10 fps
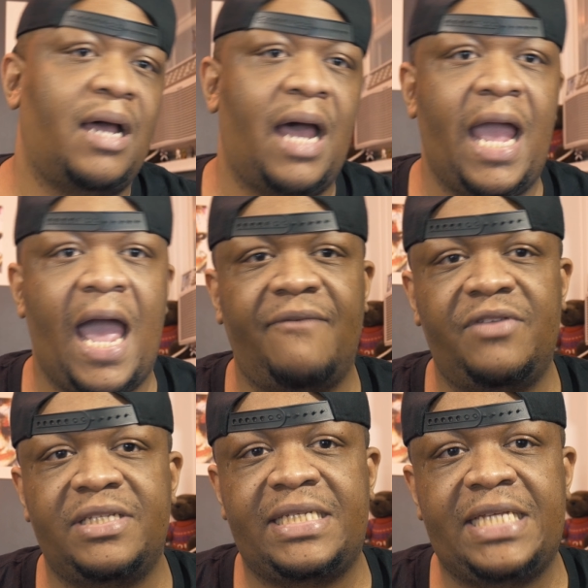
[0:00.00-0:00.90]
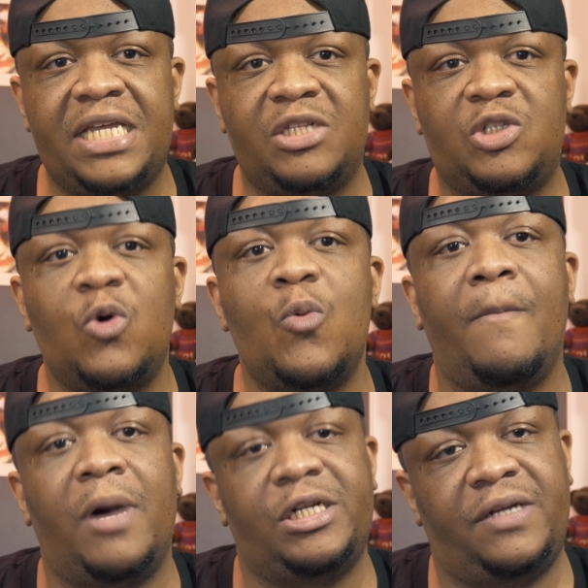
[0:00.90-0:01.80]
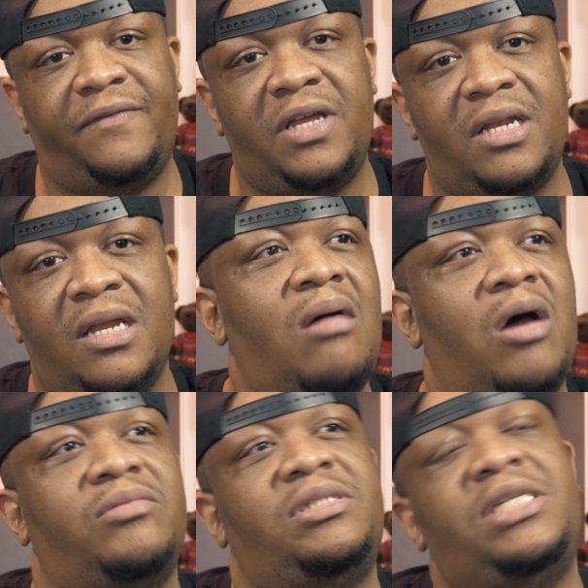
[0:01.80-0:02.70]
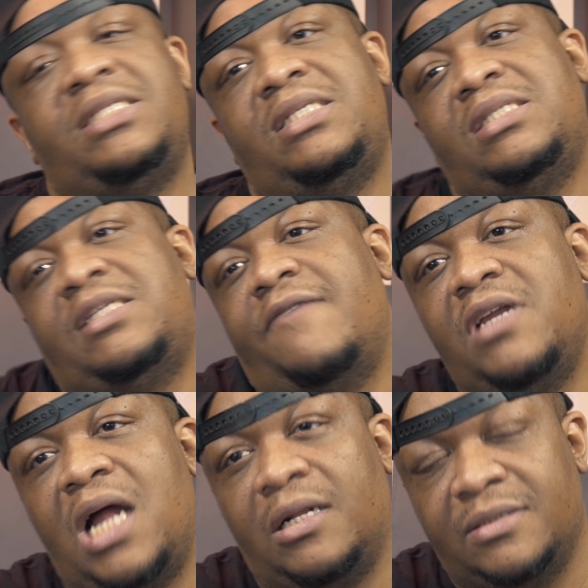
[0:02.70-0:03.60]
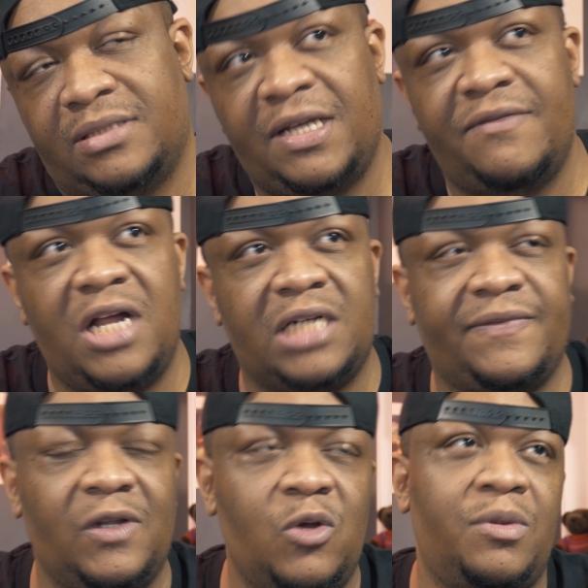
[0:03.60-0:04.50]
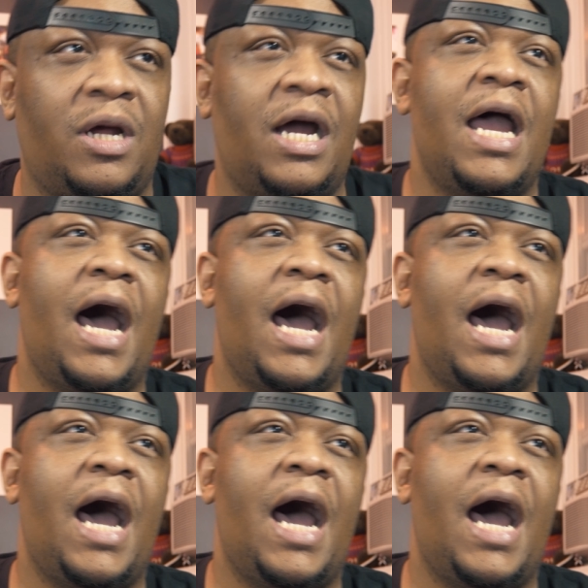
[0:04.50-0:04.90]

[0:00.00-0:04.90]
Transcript: I haven't seen too much of it. Wow, $60, $70 for Luminar.